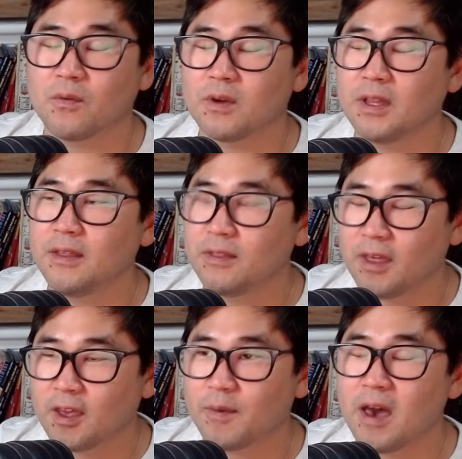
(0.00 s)
really
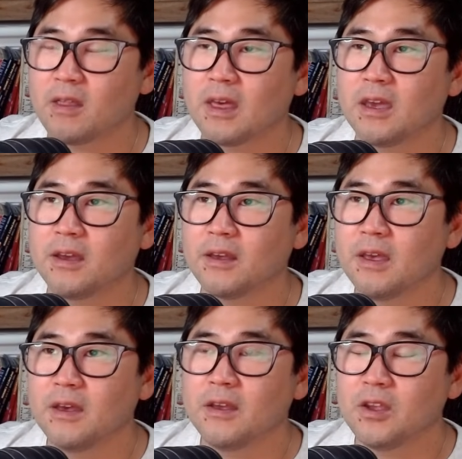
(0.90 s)
think about like
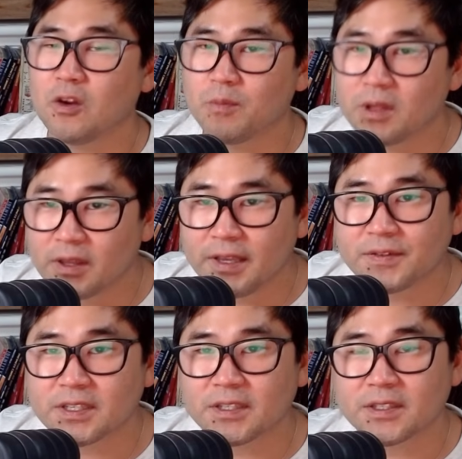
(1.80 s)
your belief
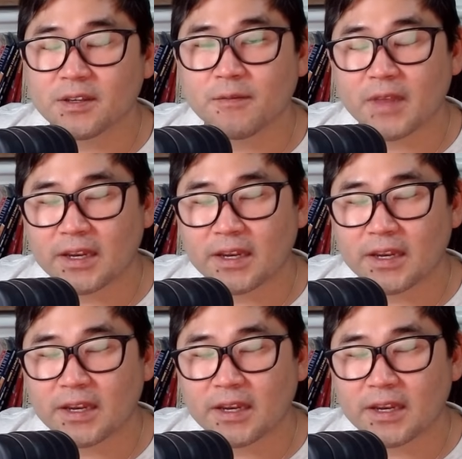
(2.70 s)
system.